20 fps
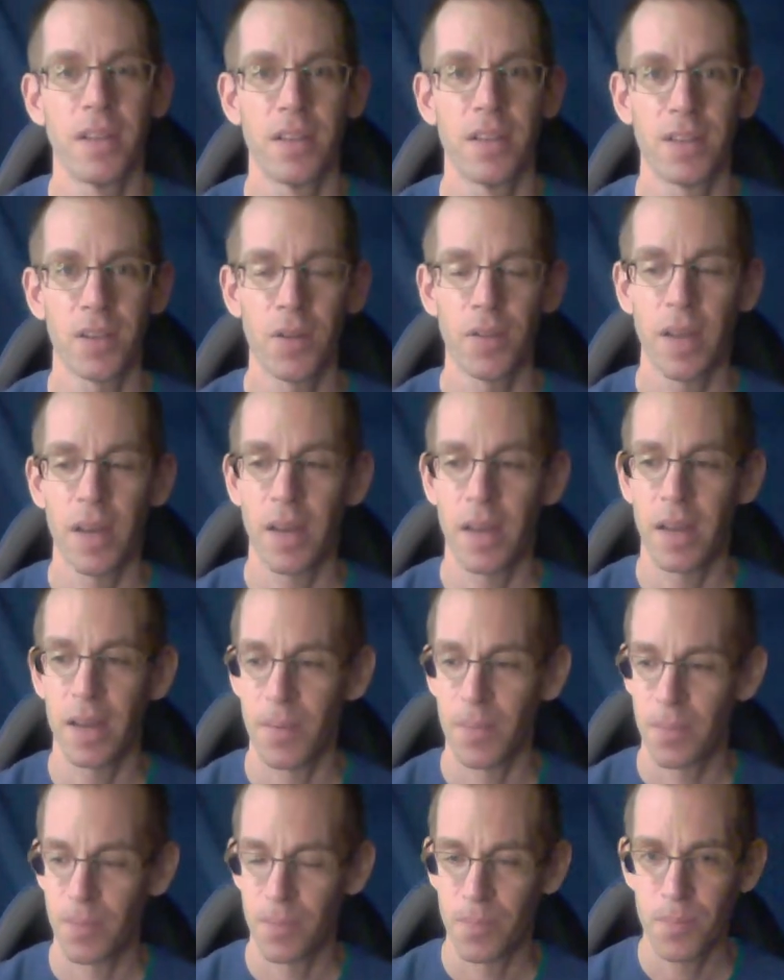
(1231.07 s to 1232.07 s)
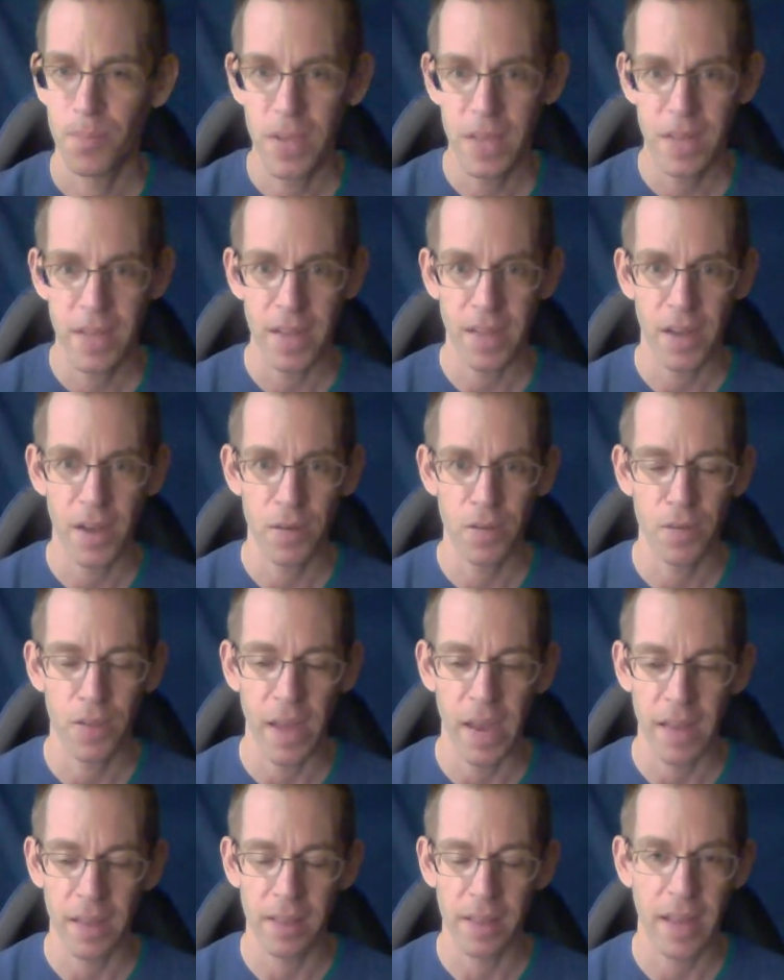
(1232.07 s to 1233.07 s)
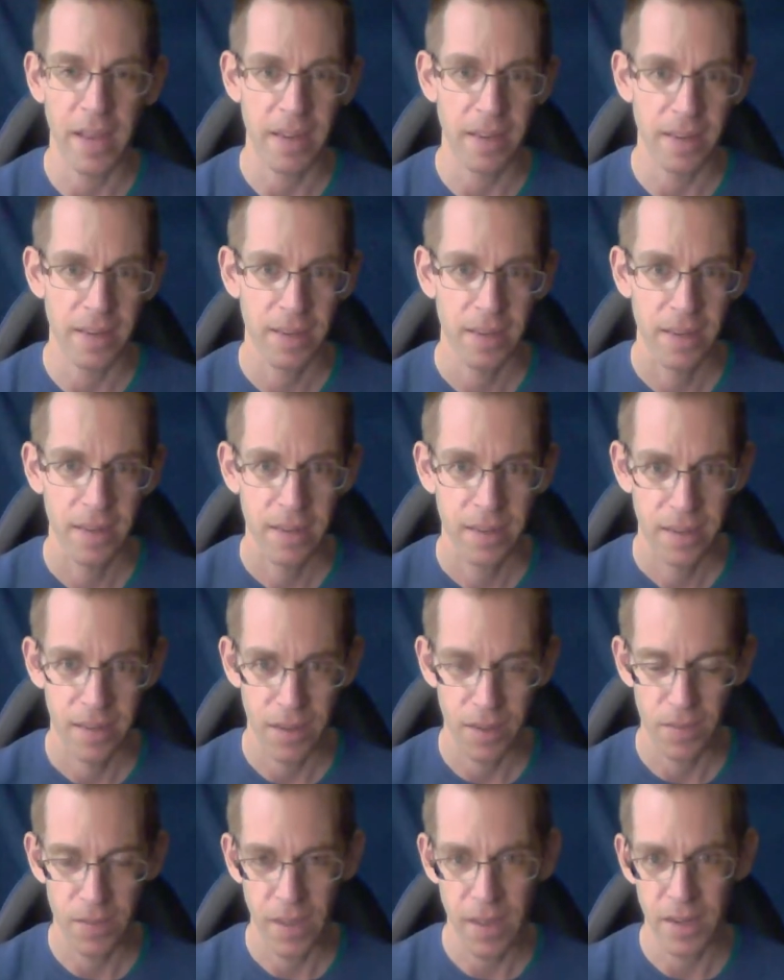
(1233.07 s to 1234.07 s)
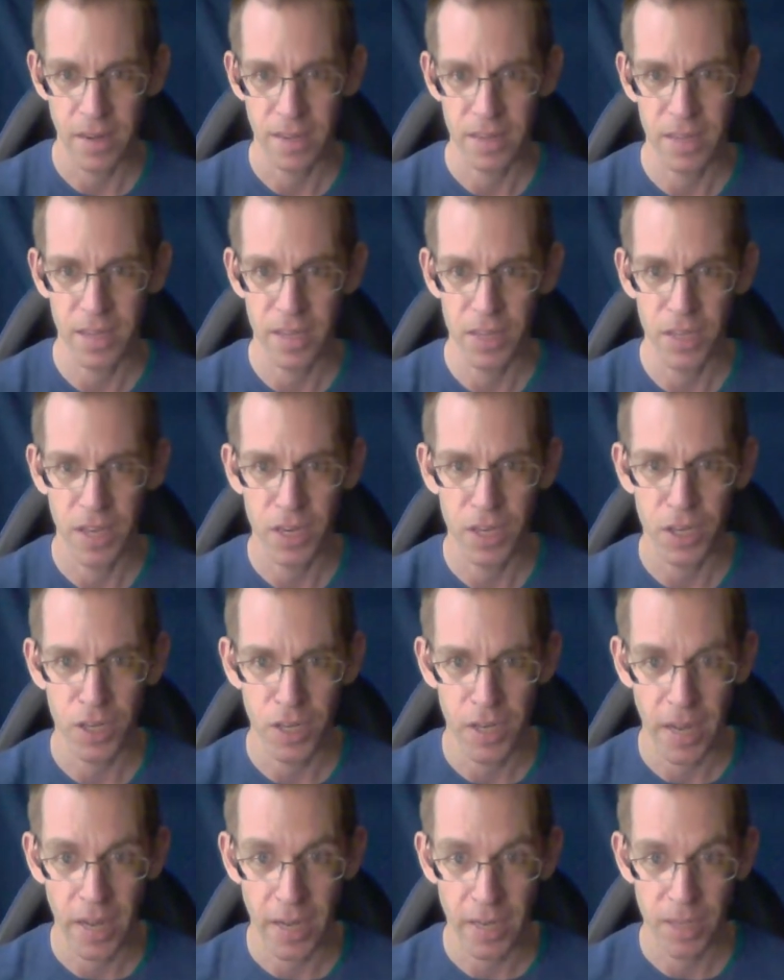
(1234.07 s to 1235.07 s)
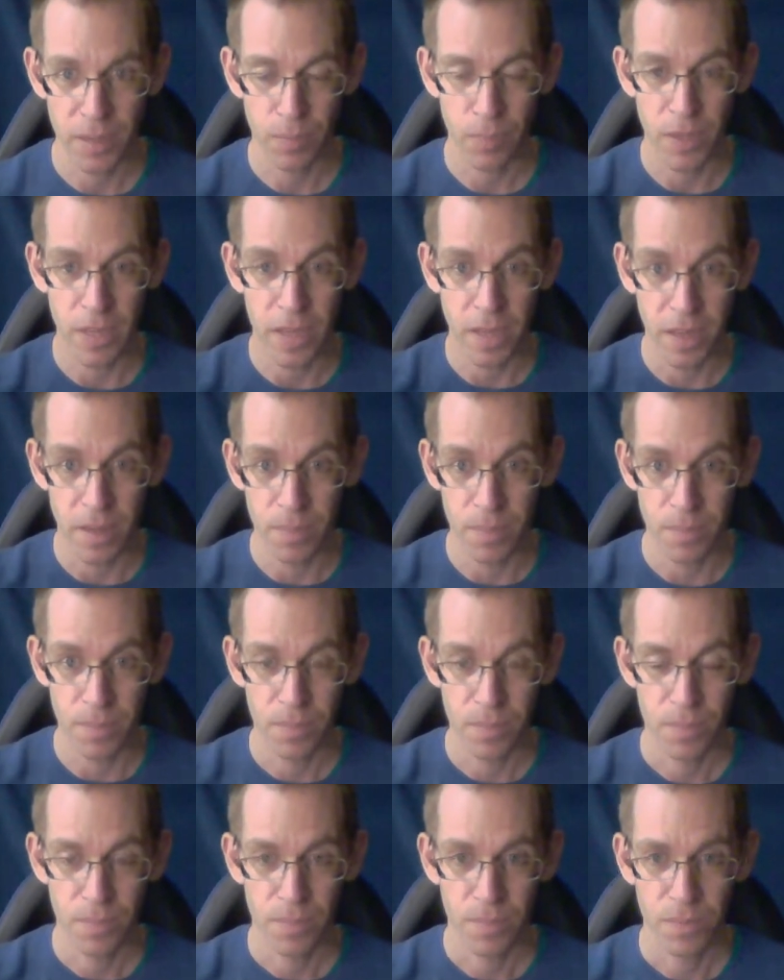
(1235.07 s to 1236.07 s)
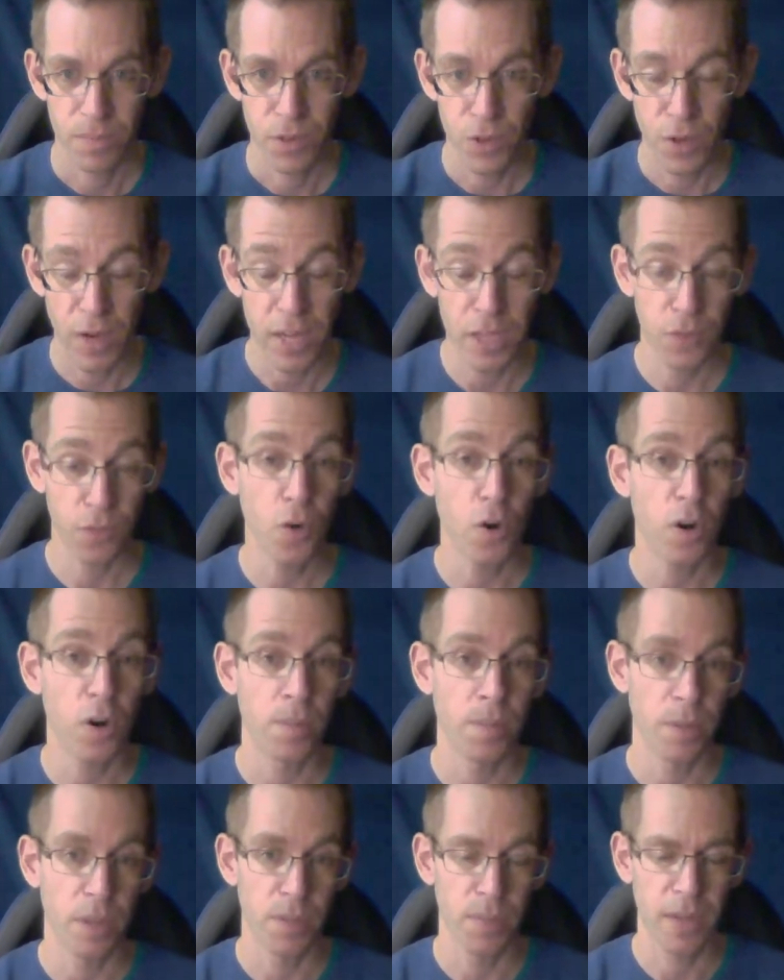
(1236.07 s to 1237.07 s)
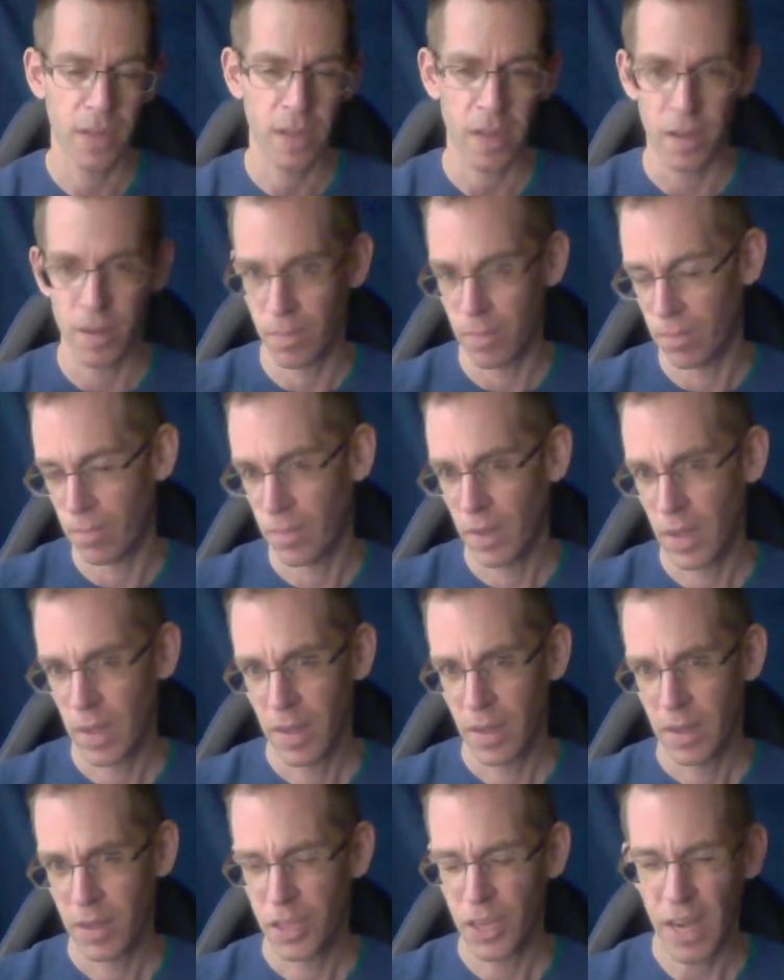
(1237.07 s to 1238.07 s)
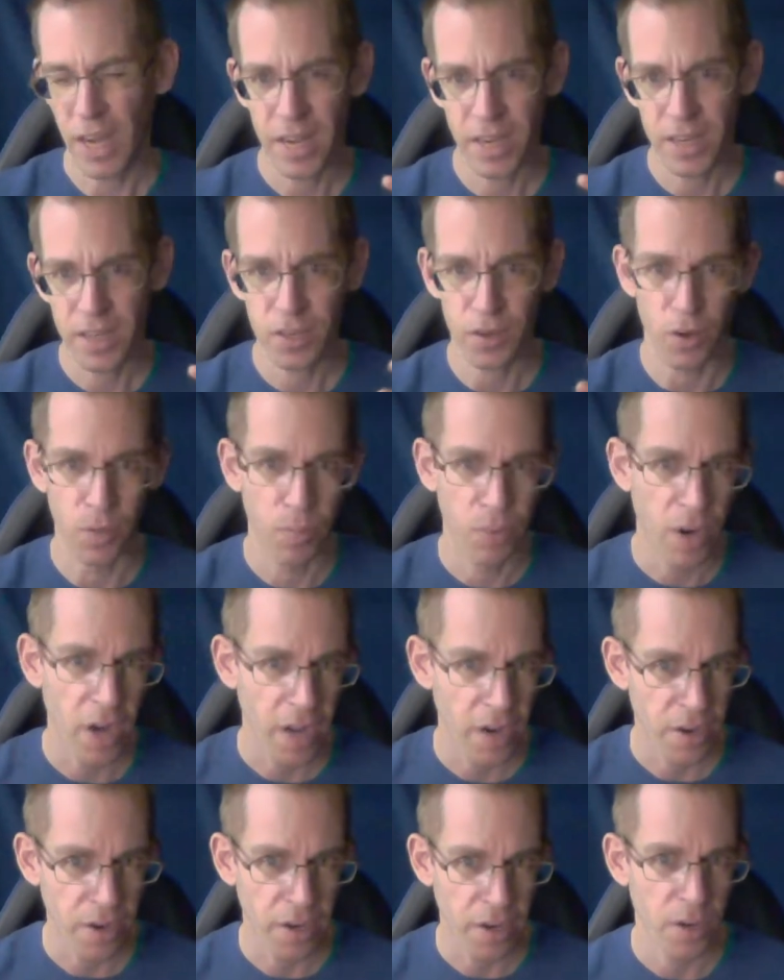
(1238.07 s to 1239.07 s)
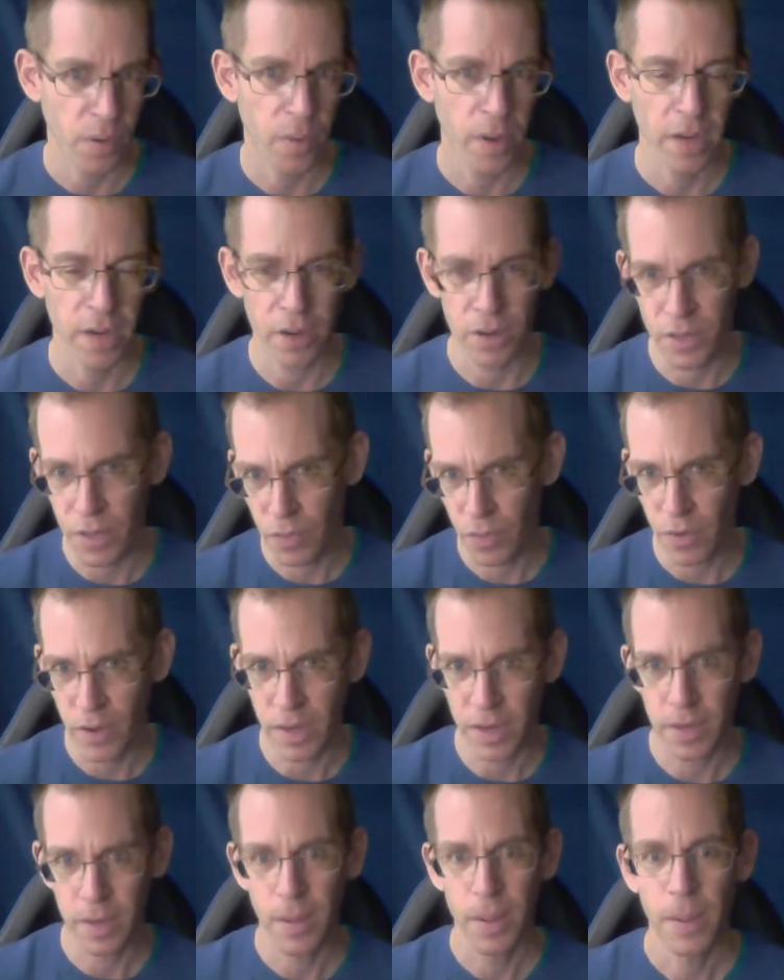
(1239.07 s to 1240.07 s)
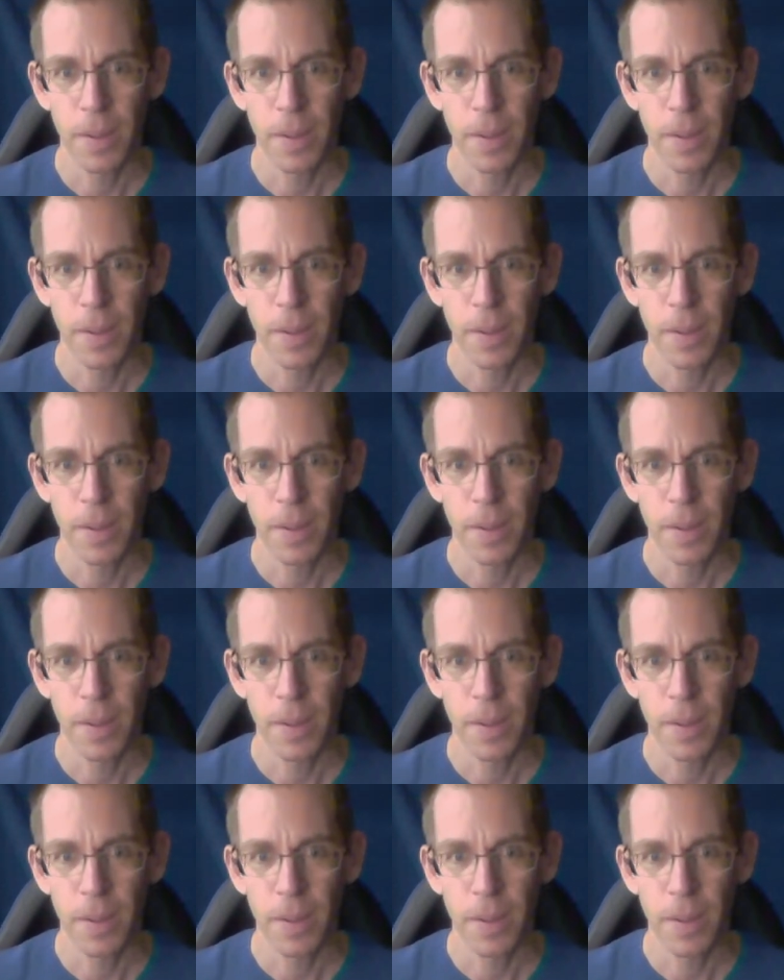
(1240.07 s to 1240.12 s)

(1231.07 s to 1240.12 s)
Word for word: So the meaning of that light, of that sensation has become transformed. It's become changed or broader in a way or different.